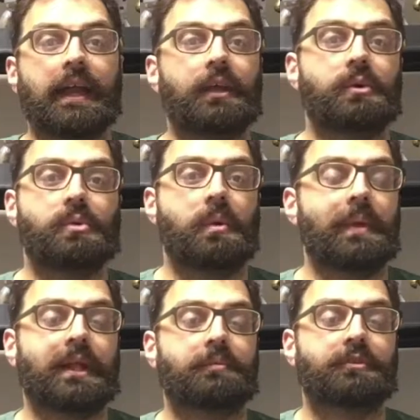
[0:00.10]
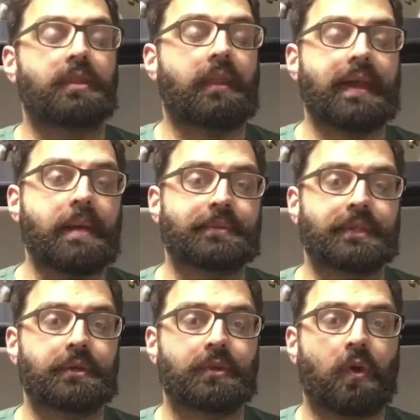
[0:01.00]
Hello and welcome to another
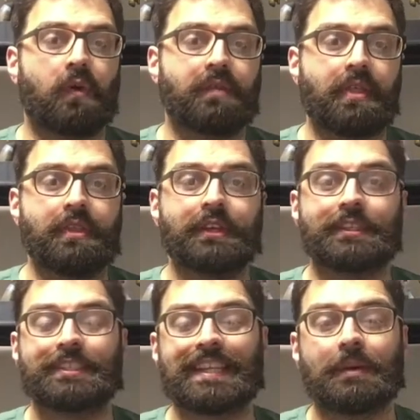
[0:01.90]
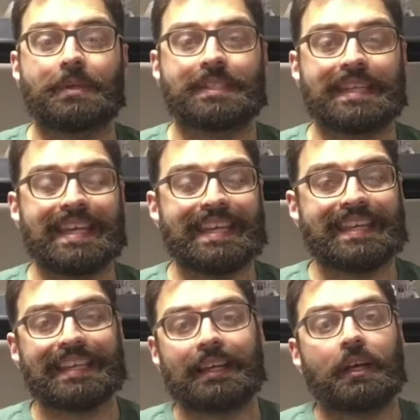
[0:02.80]
episode of The Distinguished
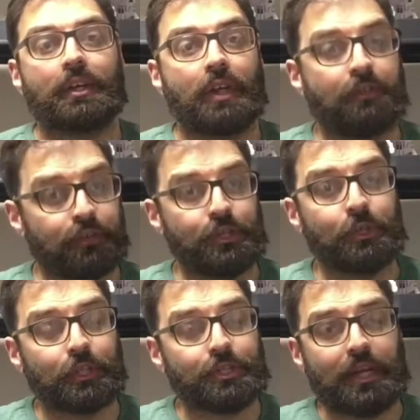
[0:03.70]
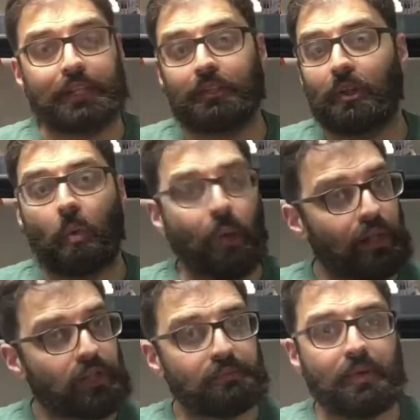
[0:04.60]
Geek. If you're new to the channel,
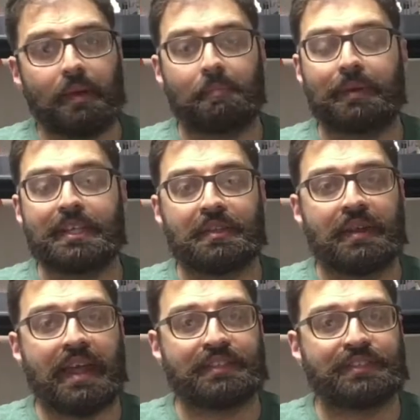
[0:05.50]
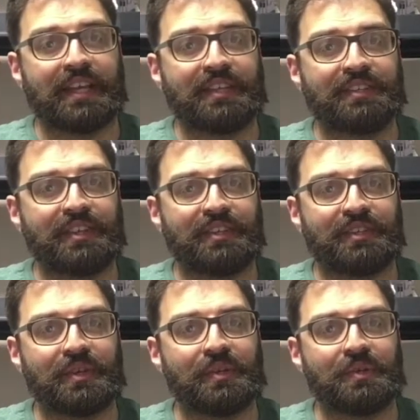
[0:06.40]
welcome and please don't hesitate
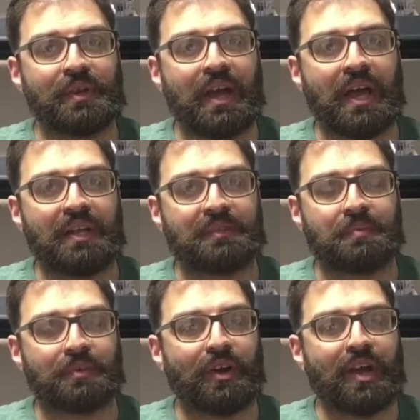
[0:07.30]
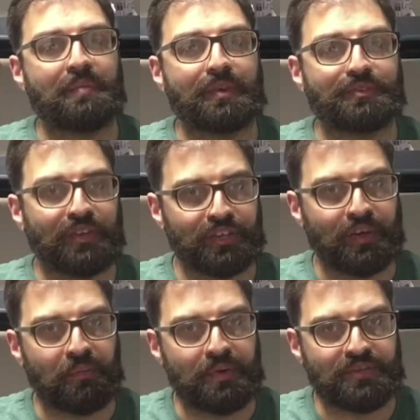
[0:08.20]
to uh, subscribe so you
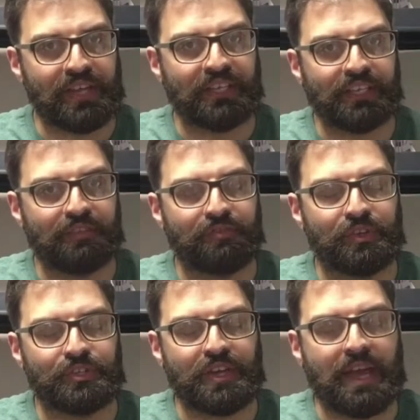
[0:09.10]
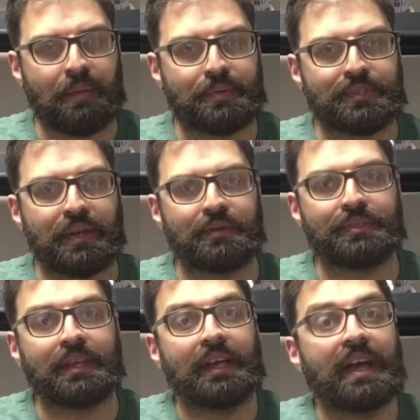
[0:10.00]
don't miss any future episodes.